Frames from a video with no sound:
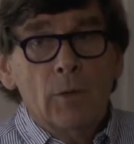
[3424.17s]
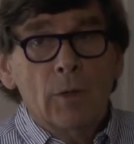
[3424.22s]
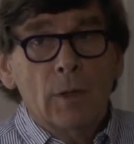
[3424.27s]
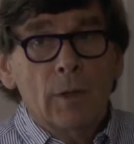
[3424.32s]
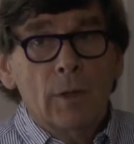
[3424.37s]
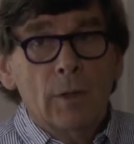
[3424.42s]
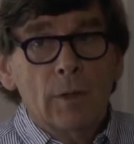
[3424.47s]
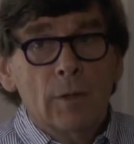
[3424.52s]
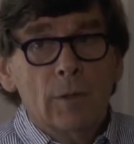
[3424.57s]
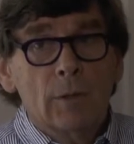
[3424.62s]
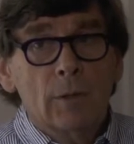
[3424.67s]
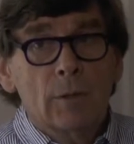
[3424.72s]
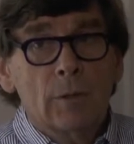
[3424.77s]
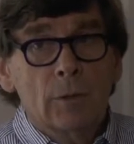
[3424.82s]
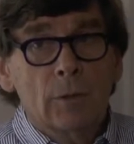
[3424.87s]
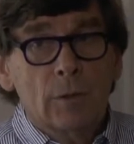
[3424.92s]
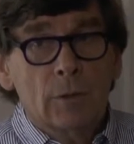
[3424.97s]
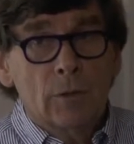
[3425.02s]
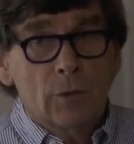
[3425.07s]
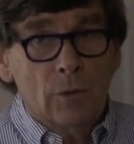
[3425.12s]

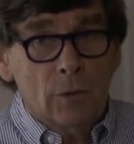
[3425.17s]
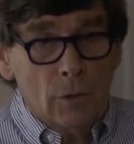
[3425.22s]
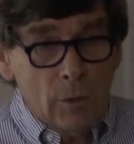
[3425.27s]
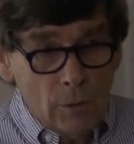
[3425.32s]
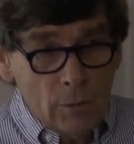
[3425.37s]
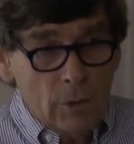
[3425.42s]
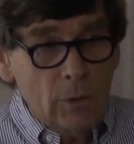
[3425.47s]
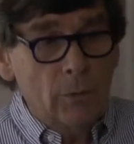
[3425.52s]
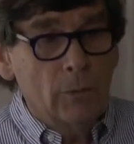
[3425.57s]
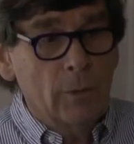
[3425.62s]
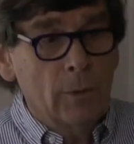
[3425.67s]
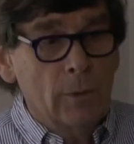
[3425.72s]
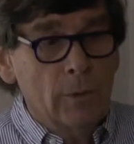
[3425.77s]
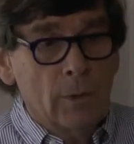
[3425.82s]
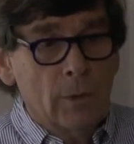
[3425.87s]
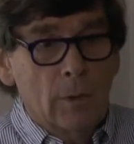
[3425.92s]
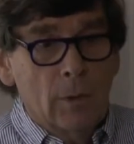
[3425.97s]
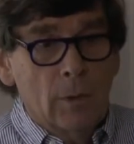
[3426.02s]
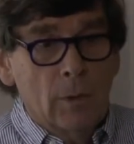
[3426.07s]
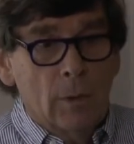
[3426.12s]
as two
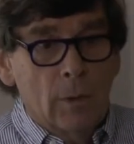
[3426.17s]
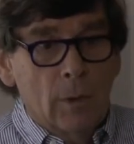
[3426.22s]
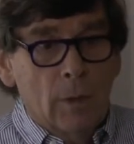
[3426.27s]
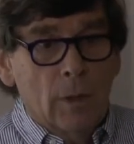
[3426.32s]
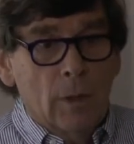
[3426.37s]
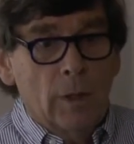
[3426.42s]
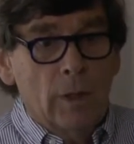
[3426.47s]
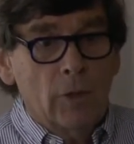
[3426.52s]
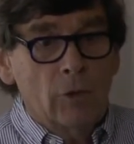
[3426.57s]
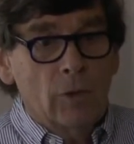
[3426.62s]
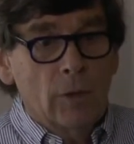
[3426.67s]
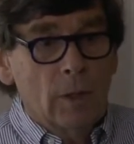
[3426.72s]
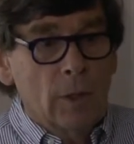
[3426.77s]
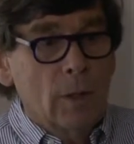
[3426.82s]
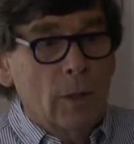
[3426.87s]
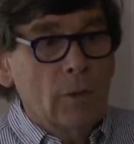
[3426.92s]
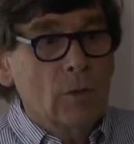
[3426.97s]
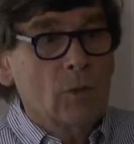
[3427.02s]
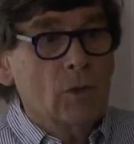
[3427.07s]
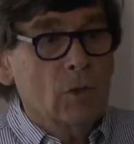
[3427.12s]
different
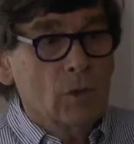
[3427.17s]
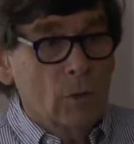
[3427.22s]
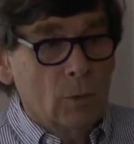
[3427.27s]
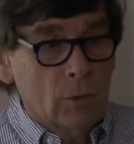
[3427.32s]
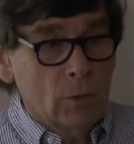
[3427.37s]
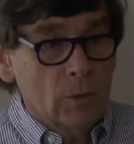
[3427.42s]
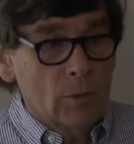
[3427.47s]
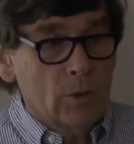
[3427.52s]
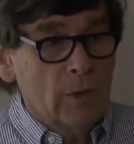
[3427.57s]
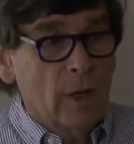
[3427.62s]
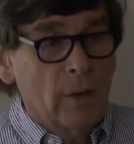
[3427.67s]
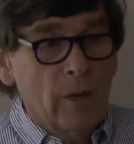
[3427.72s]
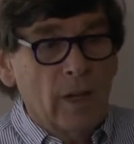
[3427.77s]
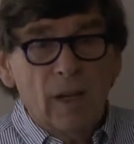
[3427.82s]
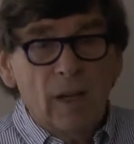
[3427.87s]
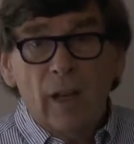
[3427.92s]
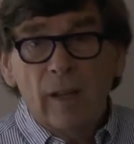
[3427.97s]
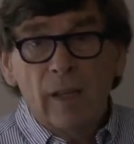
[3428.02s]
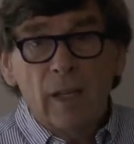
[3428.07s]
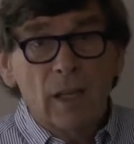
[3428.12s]
literally salts. Now
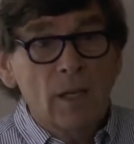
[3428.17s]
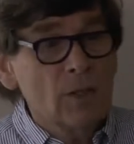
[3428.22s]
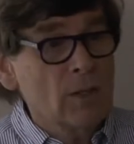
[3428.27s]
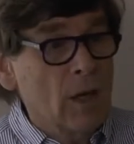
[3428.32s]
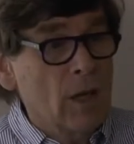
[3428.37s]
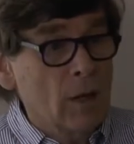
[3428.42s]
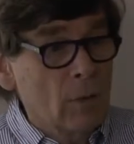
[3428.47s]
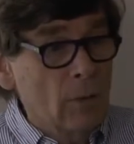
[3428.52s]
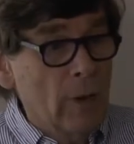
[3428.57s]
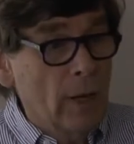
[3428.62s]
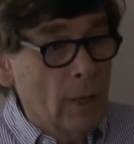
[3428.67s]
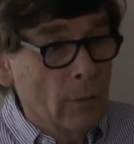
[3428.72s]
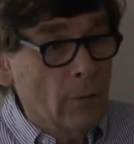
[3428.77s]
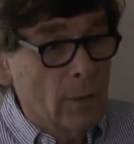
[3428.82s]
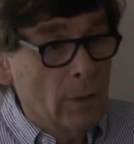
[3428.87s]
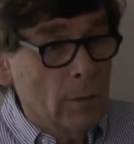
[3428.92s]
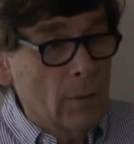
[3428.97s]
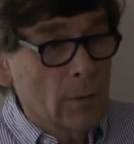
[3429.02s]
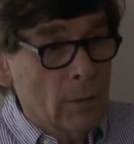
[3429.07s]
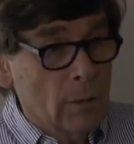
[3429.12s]
that I think is
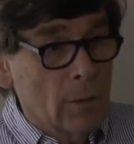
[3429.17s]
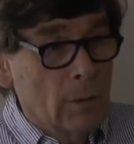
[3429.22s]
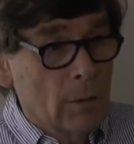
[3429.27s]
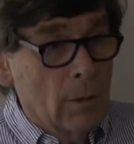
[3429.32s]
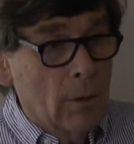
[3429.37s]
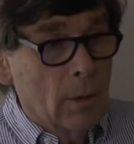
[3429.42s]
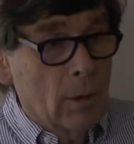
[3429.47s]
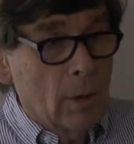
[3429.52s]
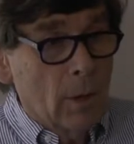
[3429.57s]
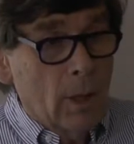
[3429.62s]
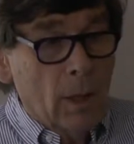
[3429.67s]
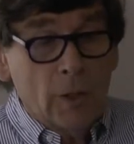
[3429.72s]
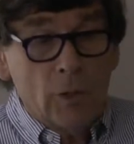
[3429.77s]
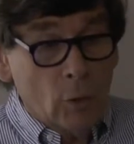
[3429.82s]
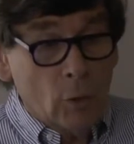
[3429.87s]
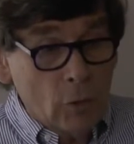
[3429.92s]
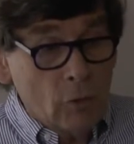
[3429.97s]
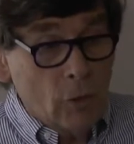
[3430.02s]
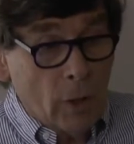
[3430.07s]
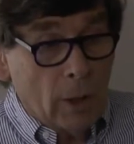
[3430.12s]
irrelevant. It's
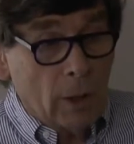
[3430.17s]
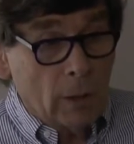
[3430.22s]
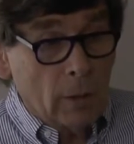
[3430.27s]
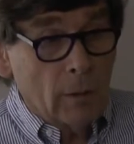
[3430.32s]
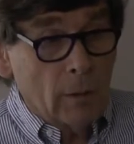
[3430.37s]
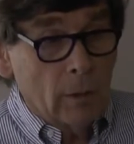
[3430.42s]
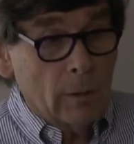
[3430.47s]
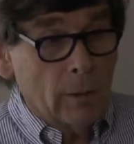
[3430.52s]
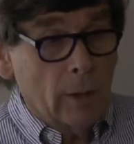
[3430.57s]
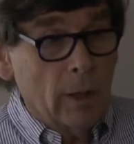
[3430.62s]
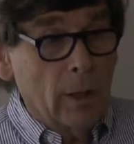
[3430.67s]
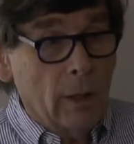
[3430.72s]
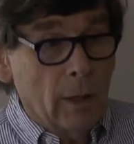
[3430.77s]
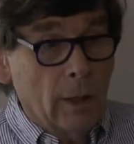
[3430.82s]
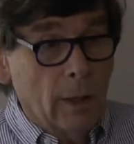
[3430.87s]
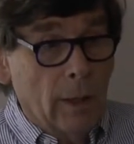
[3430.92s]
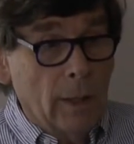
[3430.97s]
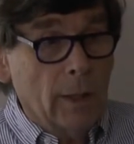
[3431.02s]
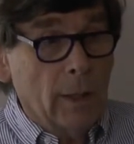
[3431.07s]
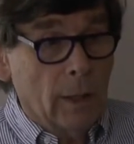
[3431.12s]
a good drug. You know, I, I
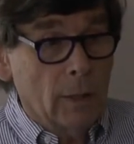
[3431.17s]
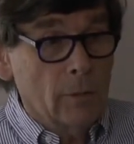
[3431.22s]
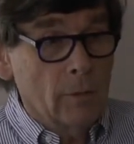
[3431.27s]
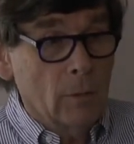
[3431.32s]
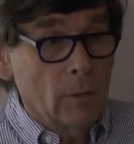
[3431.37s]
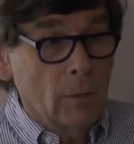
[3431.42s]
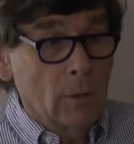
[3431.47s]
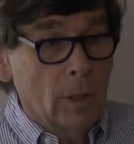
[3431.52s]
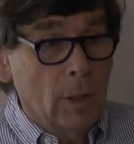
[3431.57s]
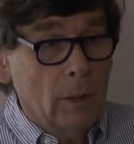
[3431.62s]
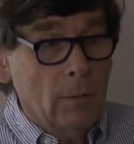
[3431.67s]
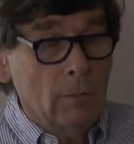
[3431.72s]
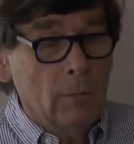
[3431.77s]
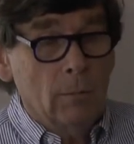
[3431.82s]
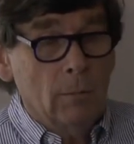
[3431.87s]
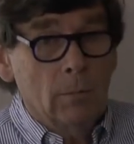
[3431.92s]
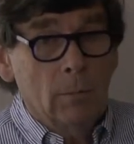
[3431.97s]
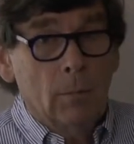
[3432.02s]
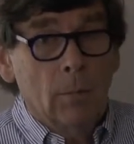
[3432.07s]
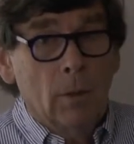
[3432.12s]
like Adderall. I
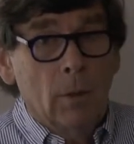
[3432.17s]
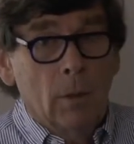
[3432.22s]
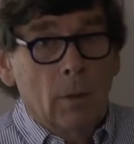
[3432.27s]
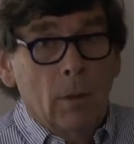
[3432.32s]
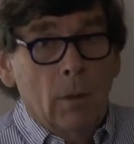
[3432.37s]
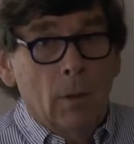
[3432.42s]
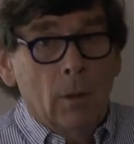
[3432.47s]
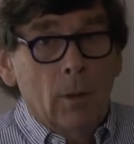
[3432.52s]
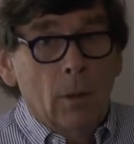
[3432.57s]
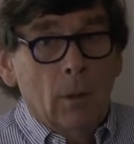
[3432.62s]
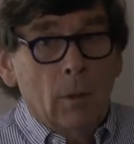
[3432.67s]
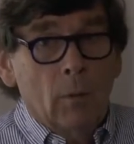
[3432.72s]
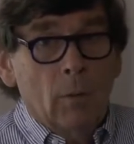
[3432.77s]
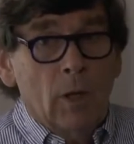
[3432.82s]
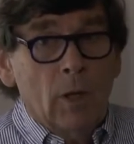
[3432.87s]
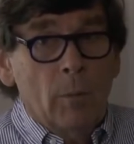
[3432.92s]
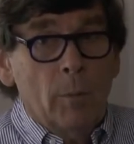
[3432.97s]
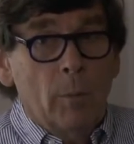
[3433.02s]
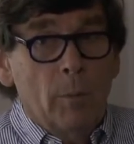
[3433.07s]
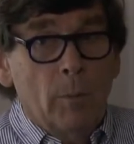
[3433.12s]

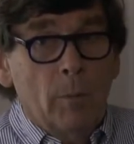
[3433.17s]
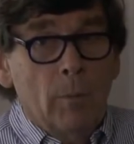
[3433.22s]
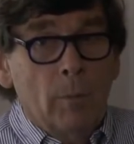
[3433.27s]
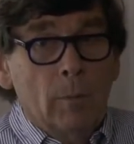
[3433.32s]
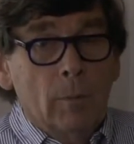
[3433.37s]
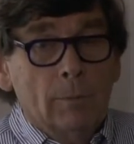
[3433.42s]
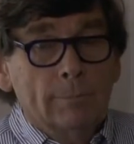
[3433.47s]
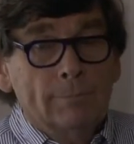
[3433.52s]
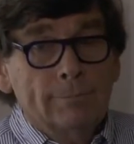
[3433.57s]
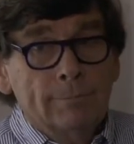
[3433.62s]
one of the